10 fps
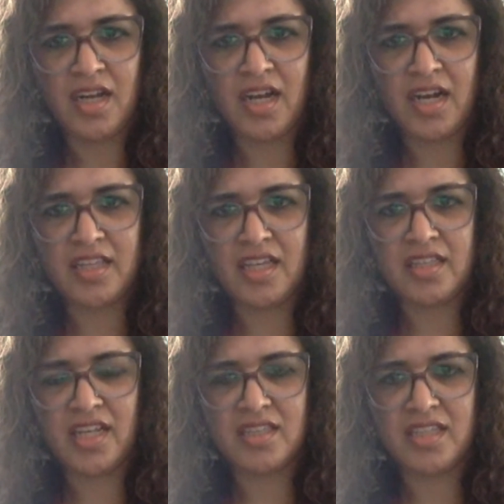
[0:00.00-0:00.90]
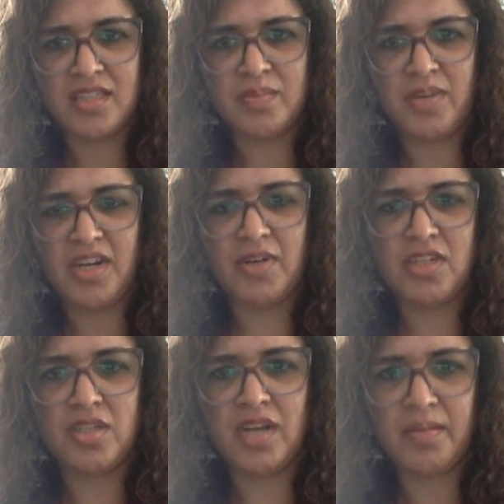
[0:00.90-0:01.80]
And I think that's pretty
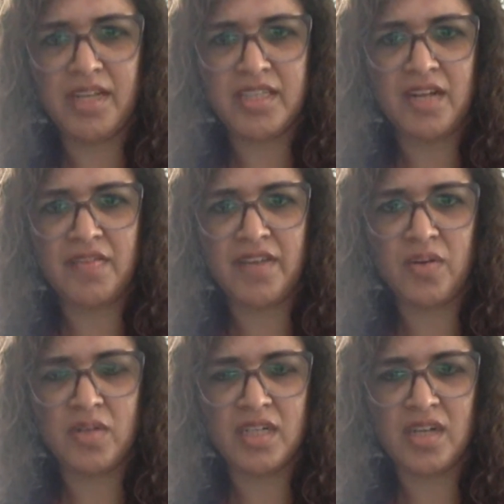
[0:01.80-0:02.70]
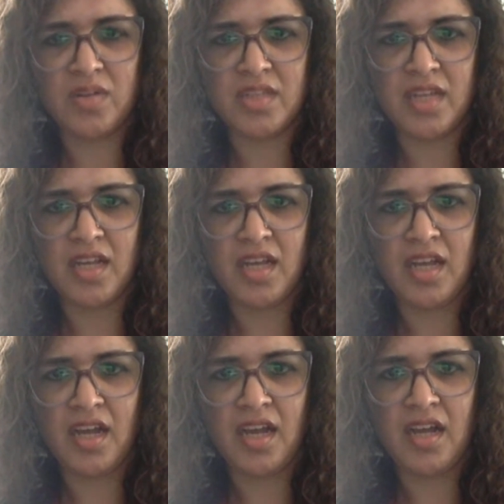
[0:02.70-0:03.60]
much like my self care routine, I would say.
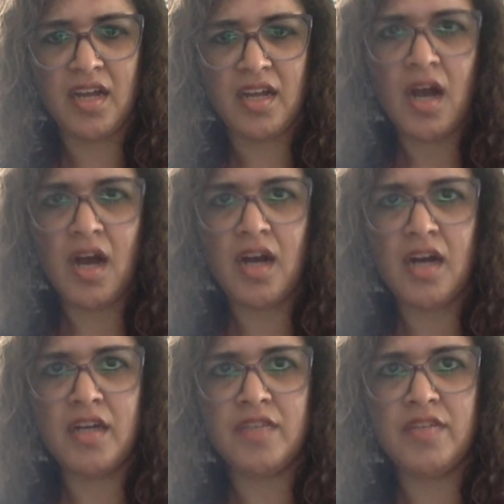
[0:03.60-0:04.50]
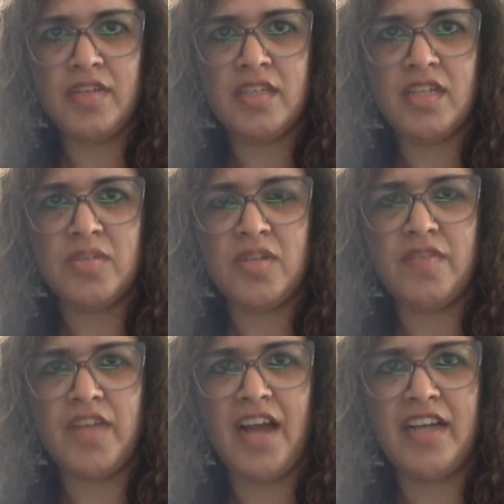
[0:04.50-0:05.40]
In terms
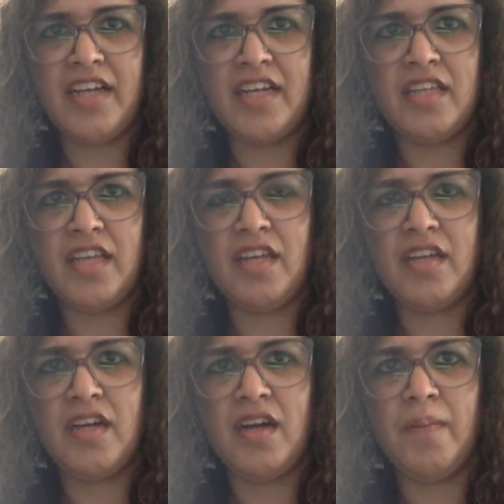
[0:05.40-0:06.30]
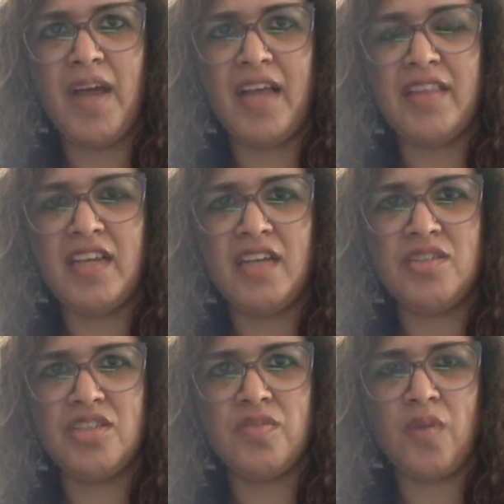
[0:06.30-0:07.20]
of diet, I think I
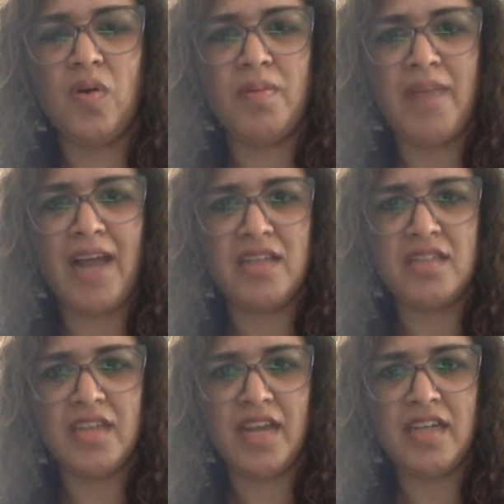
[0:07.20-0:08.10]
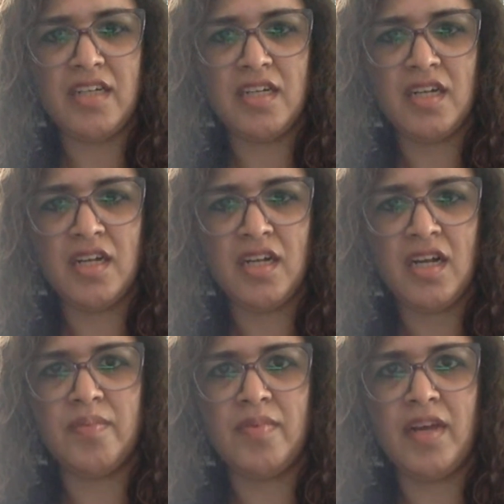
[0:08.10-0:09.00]
just follow a balanced diet,
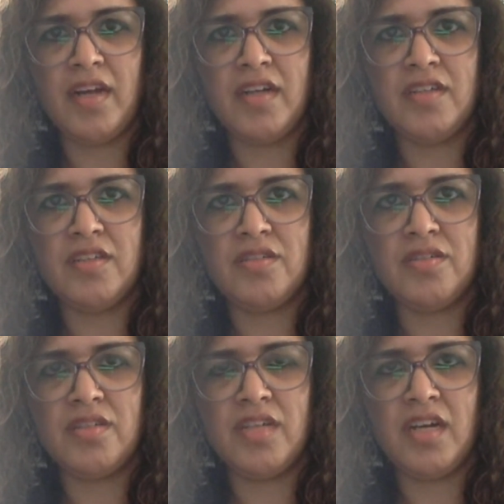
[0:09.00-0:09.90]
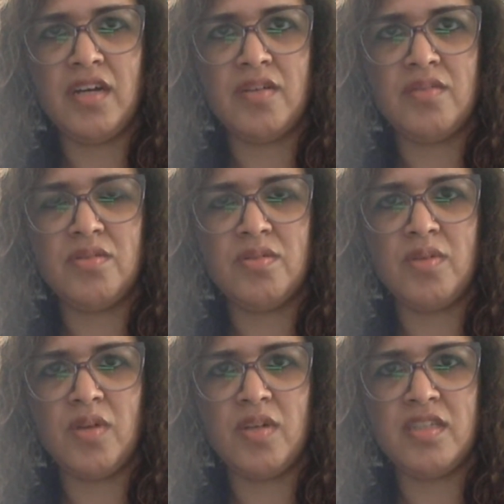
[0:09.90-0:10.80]
and yeah, to
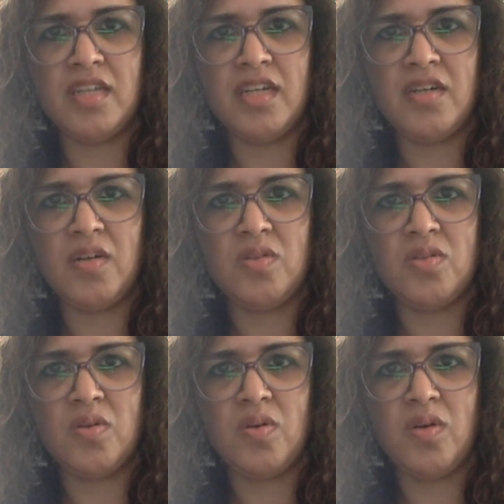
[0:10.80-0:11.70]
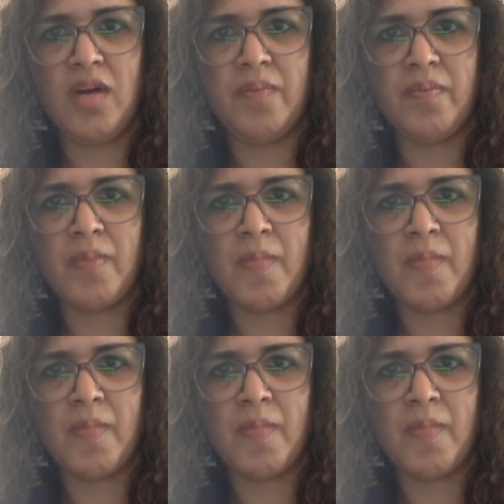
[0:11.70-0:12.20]
be honest, and also